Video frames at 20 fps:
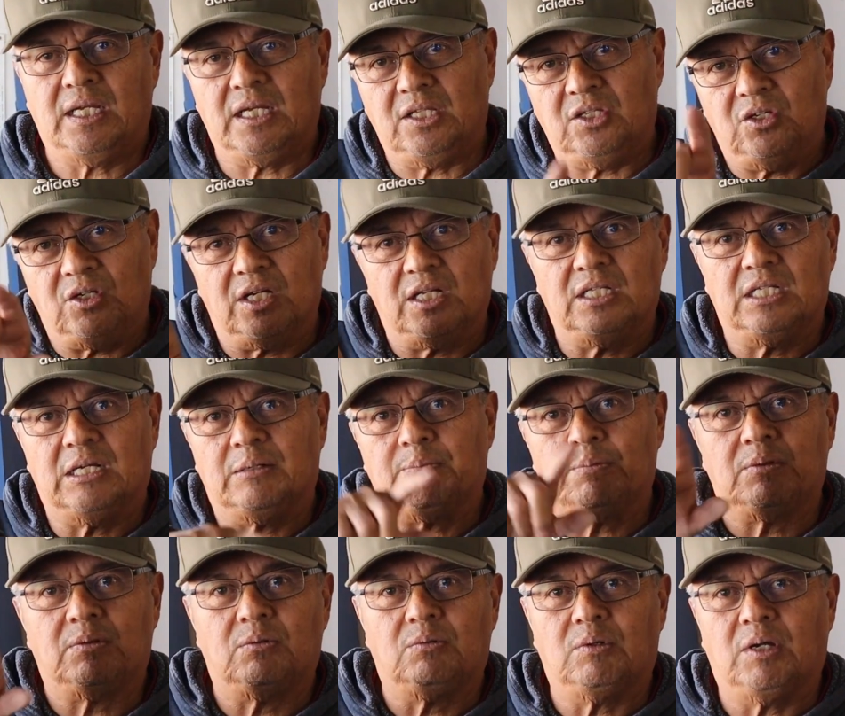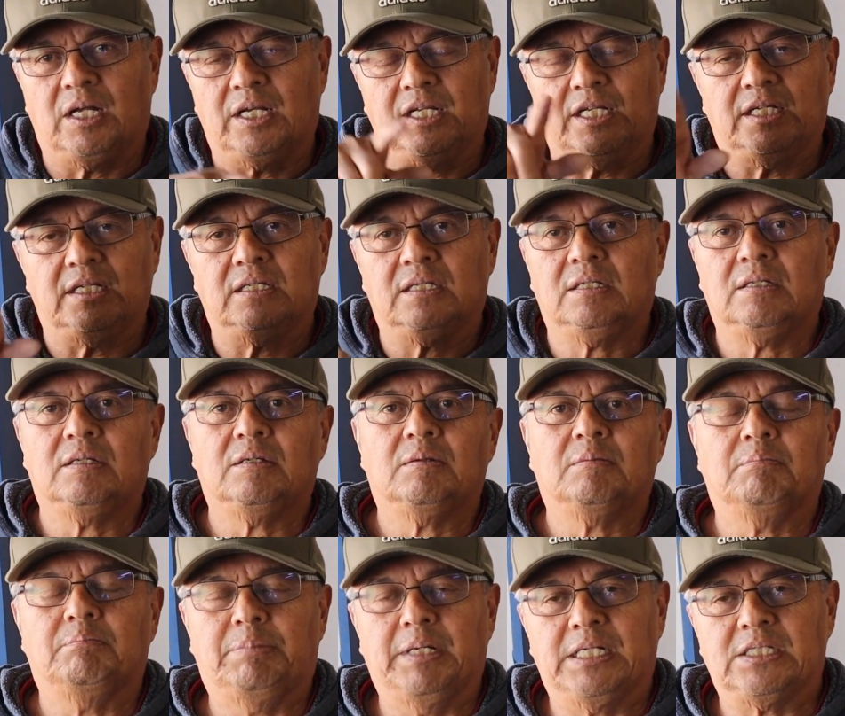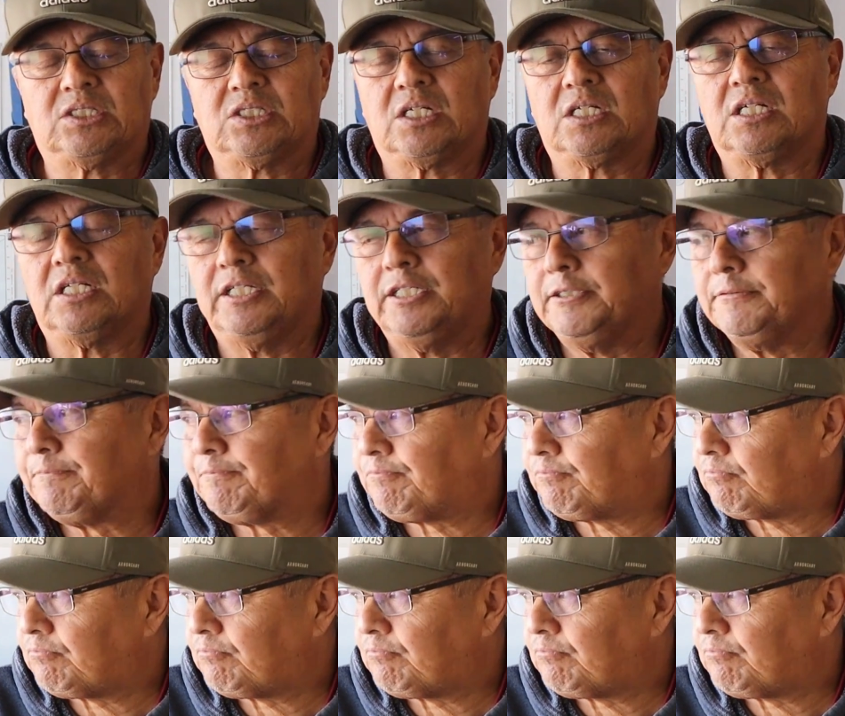and you end up running basically